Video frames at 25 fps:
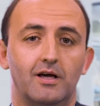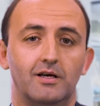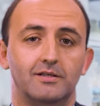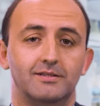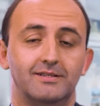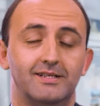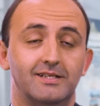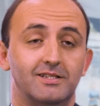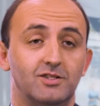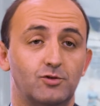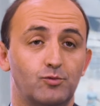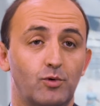
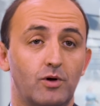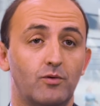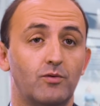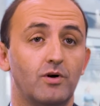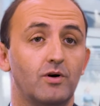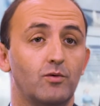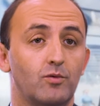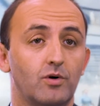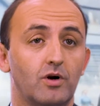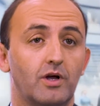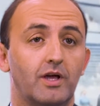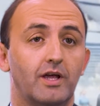Since we
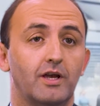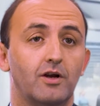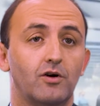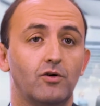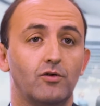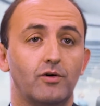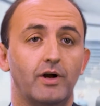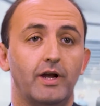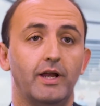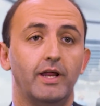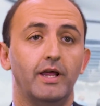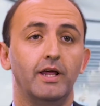were working
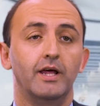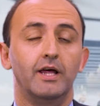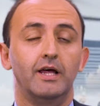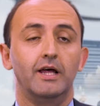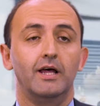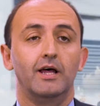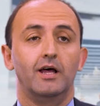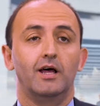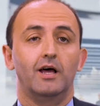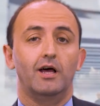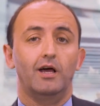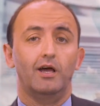already
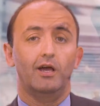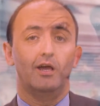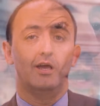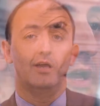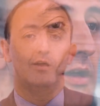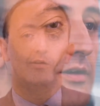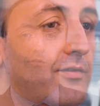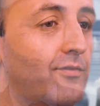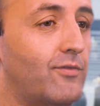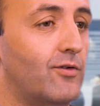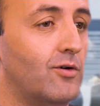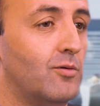
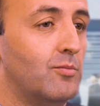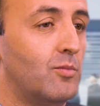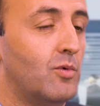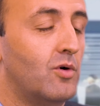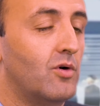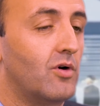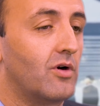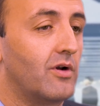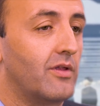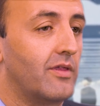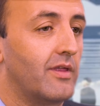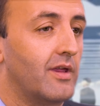for
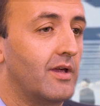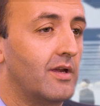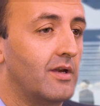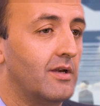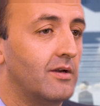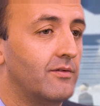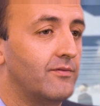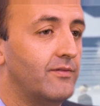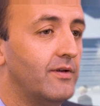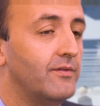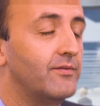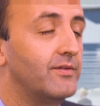more
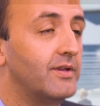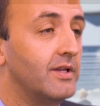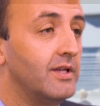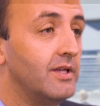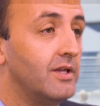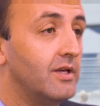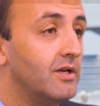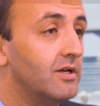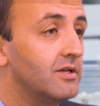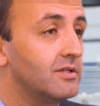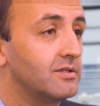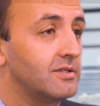than
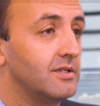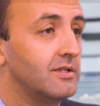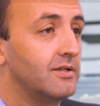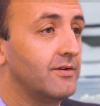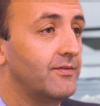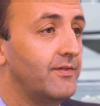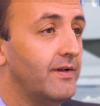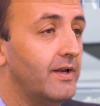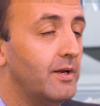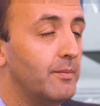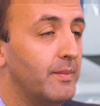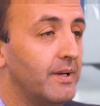15 years in
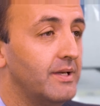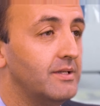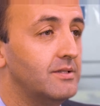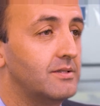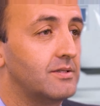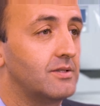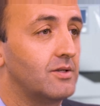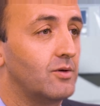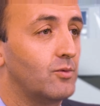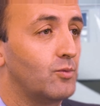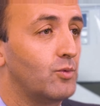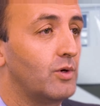the
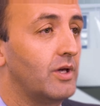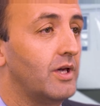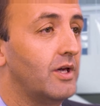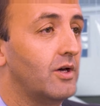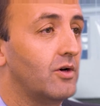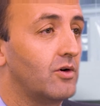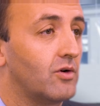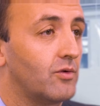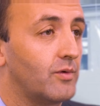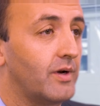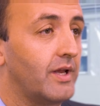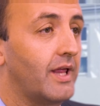Philippines,
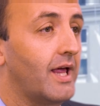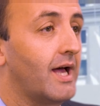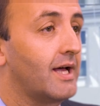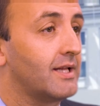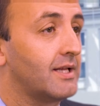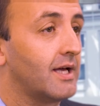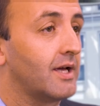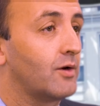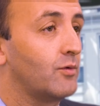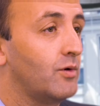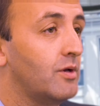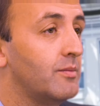we already
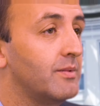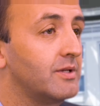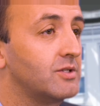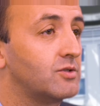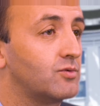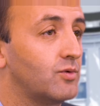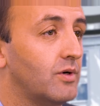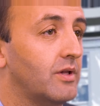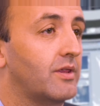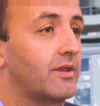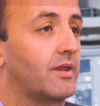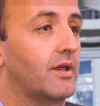had
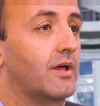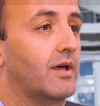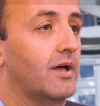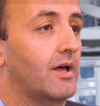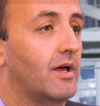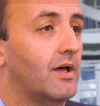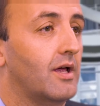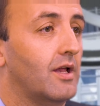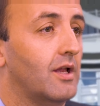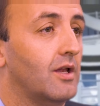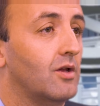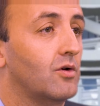agreements with
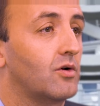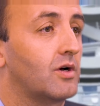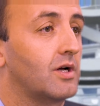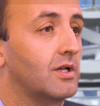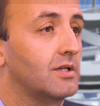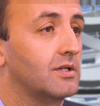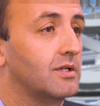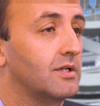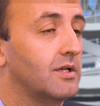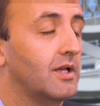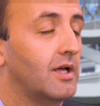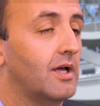
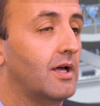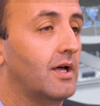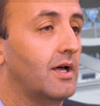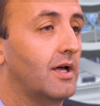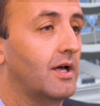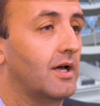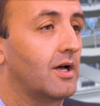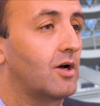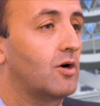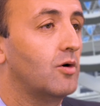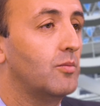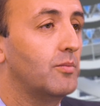local
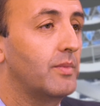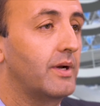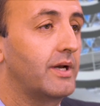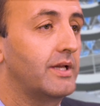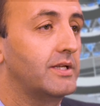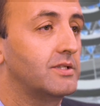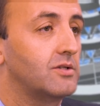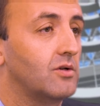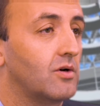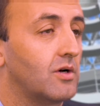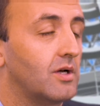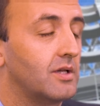
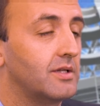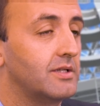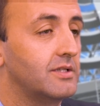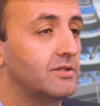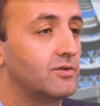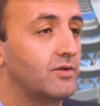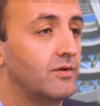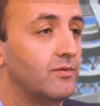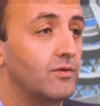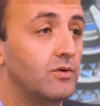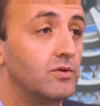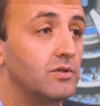companies, local
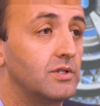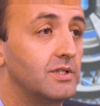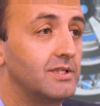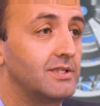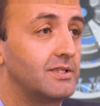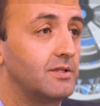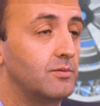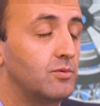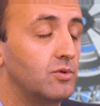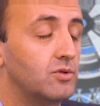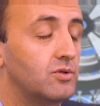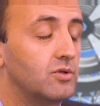
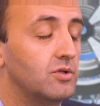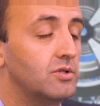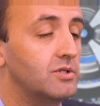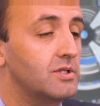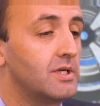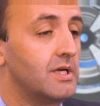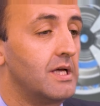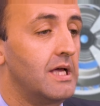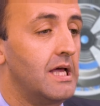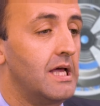distributors,